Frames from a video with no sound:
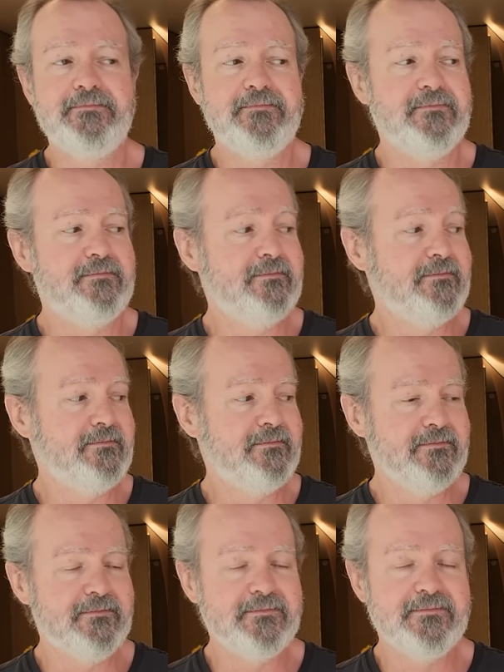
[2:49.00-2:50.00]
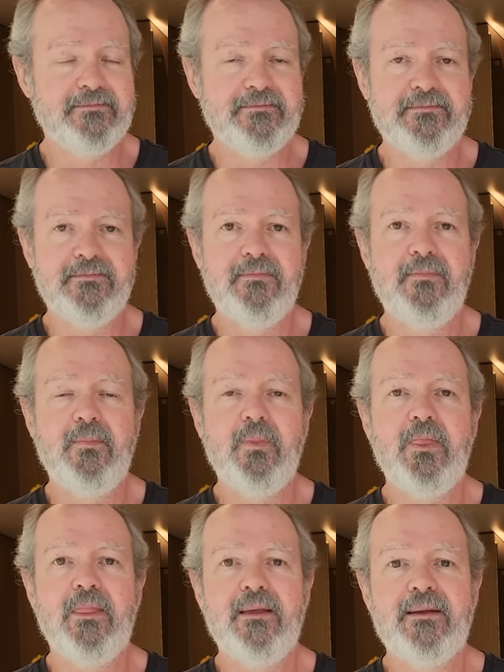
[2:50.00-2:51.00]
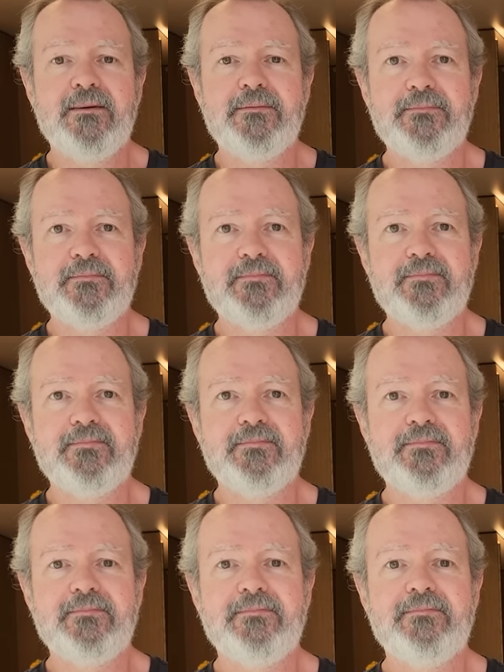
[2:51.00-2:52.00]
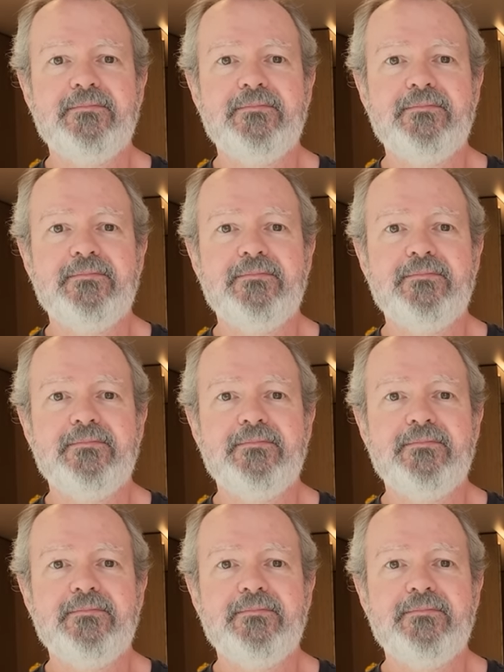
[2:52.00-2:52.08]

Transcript: (not speaking)